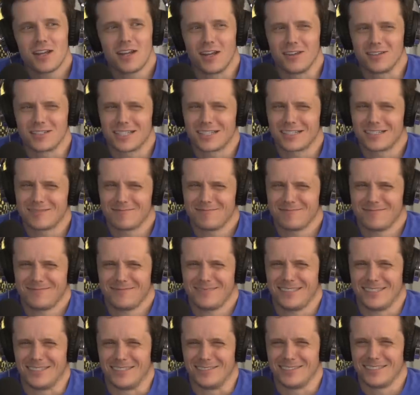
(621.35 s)
And I was
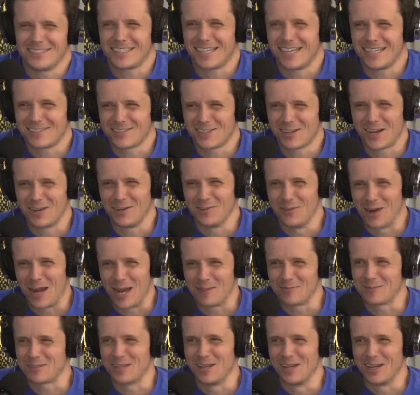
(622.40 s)
like, this guy tried a
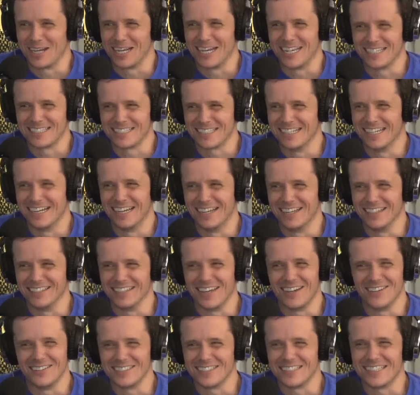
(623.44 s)
rap song at SNL.
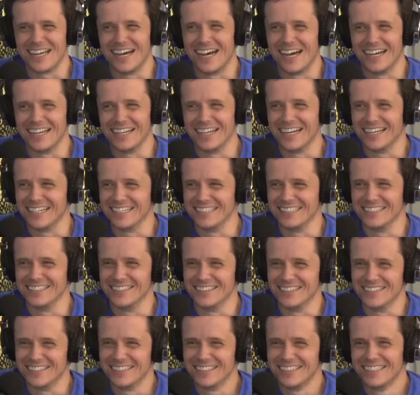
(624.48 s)
That was not
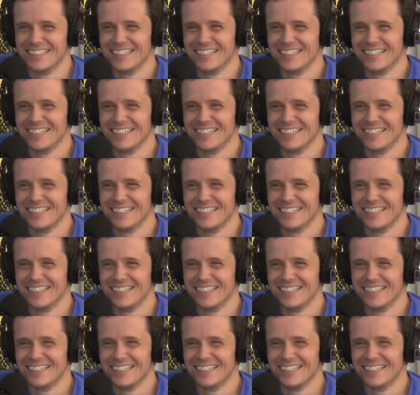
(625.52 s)
ideal.